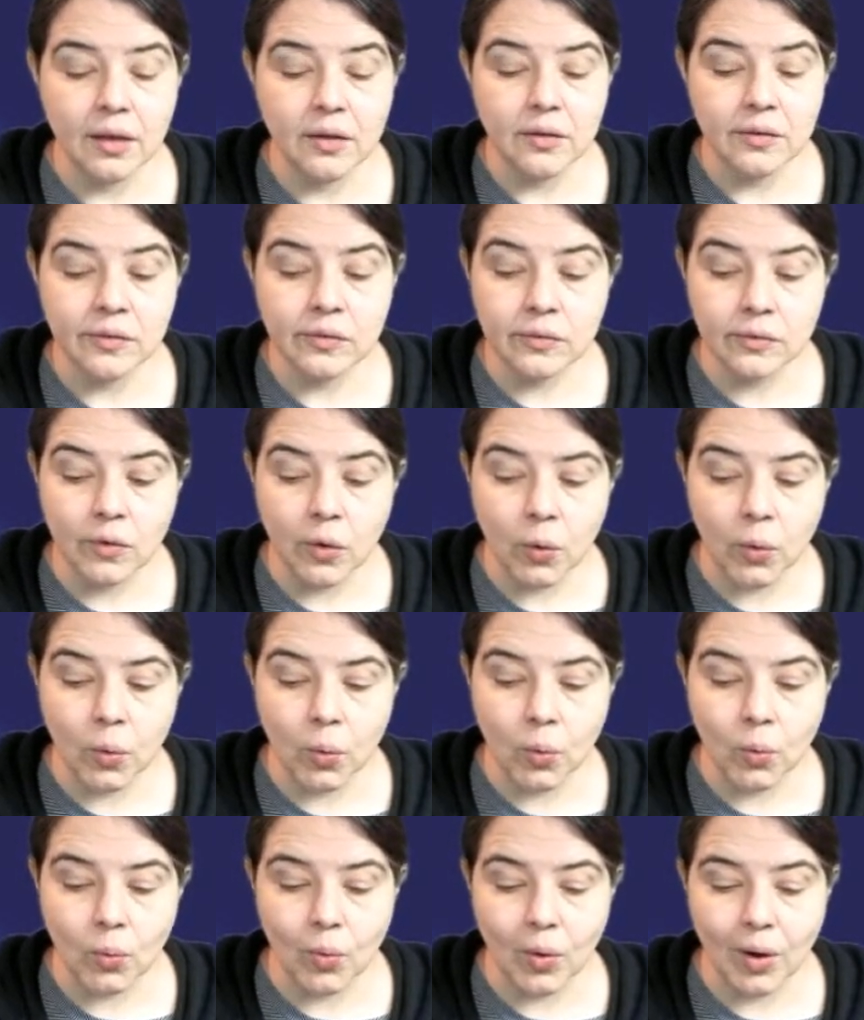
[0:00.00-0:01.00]

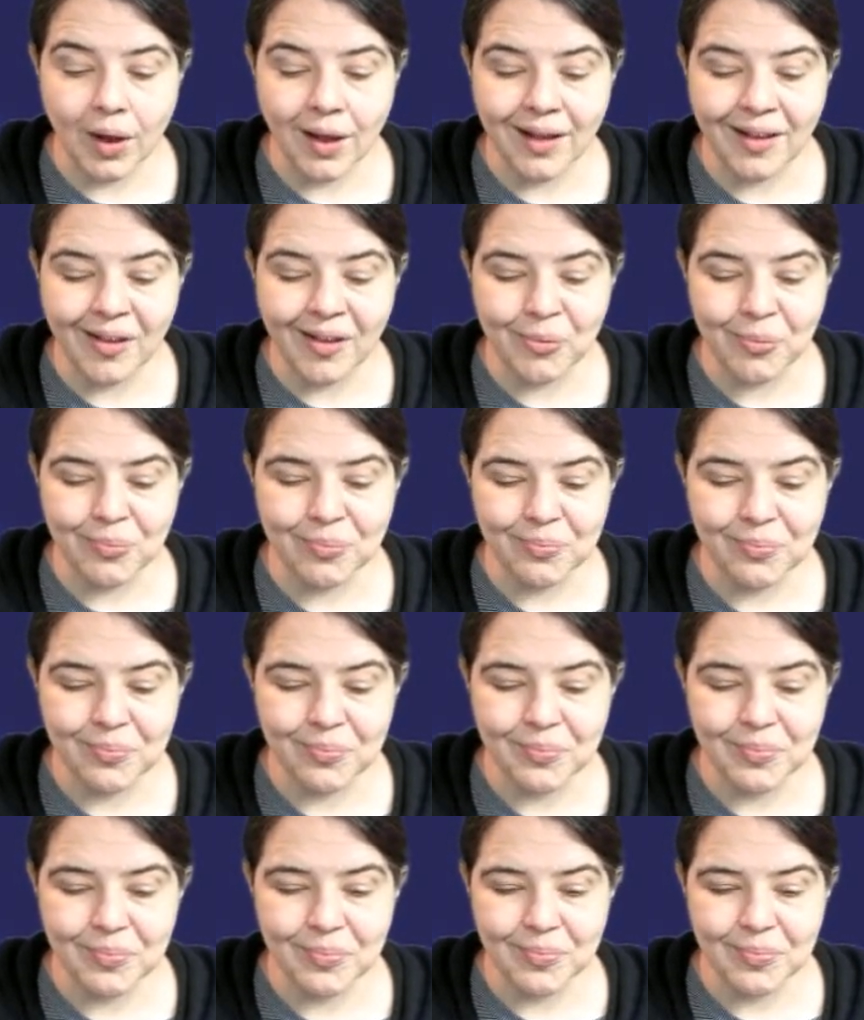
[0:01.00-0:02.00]
So, um,
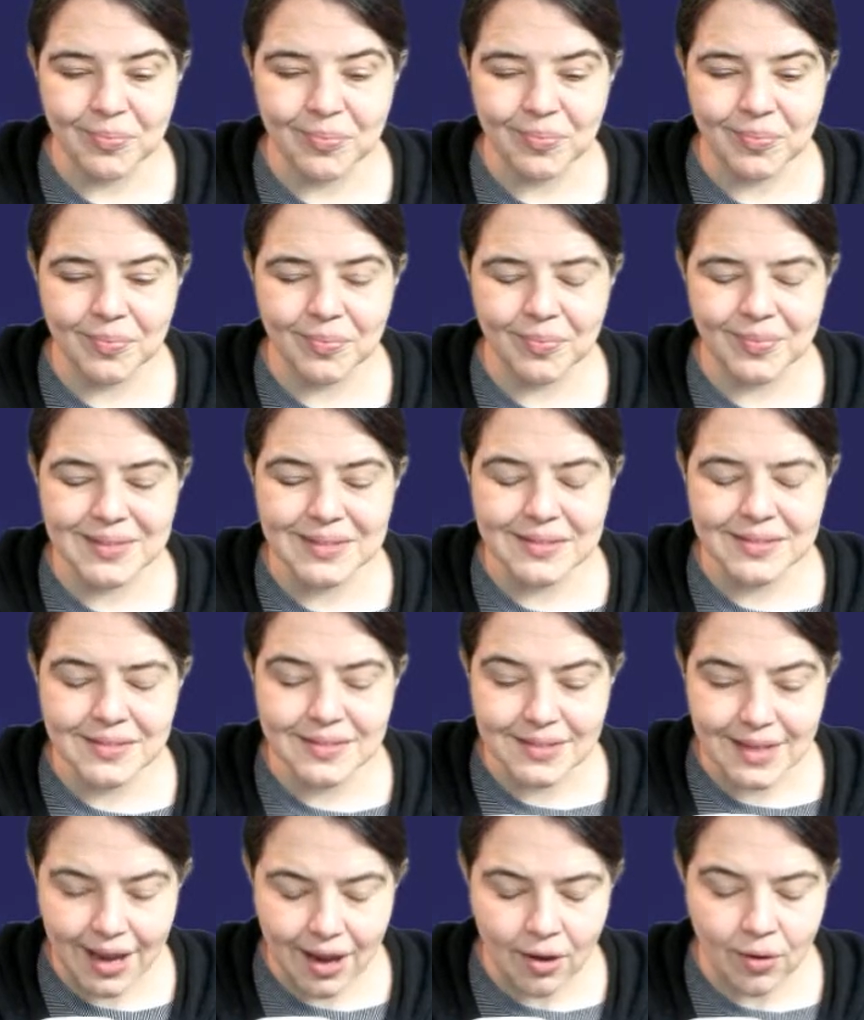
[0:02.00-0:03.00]

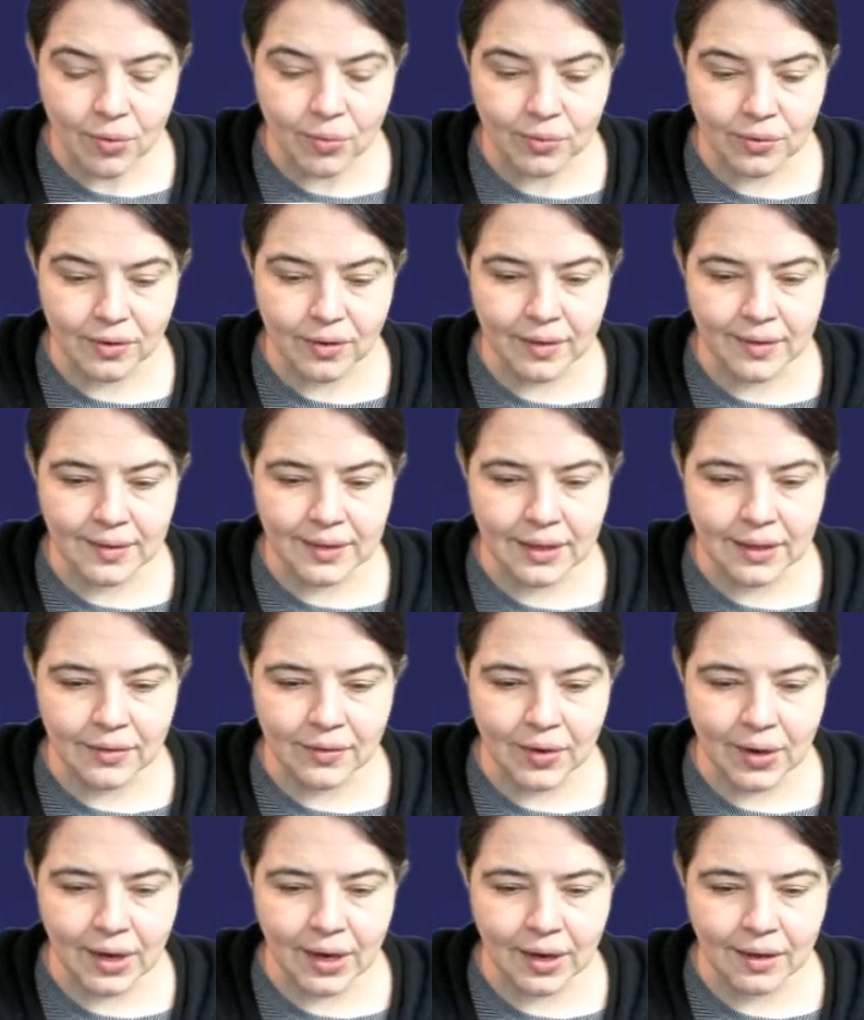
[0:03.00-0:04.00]
sound, on the
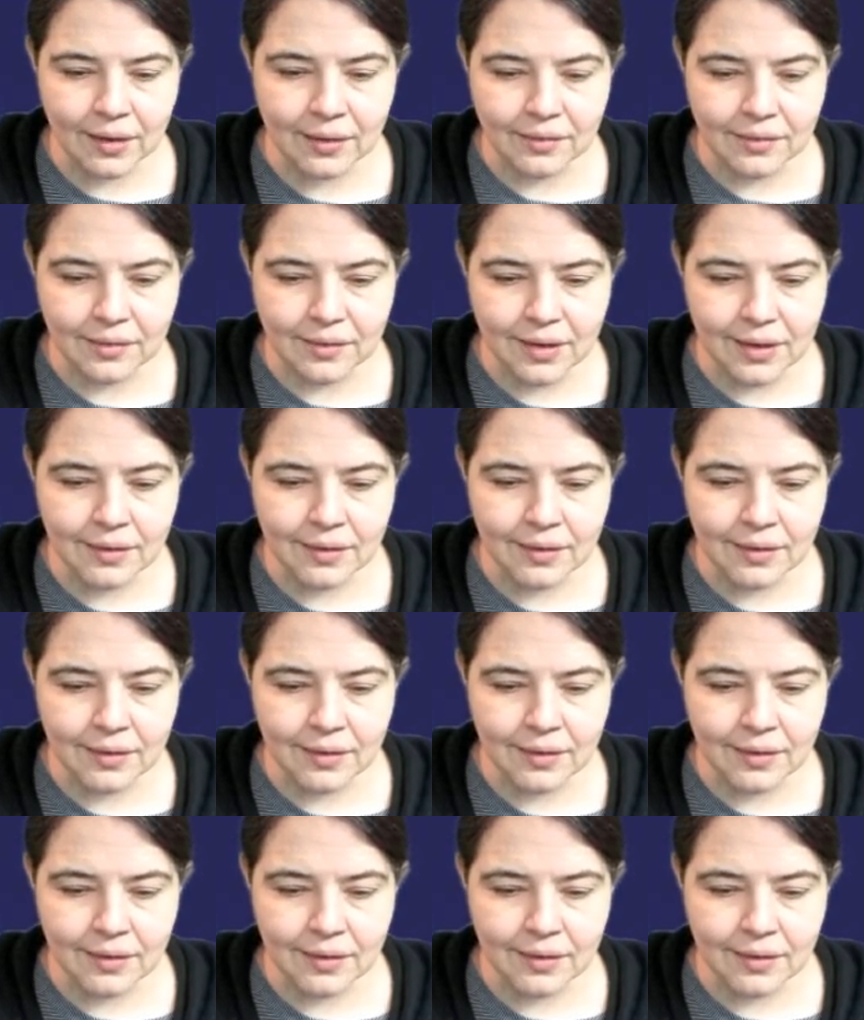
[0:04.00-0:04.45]
other hand,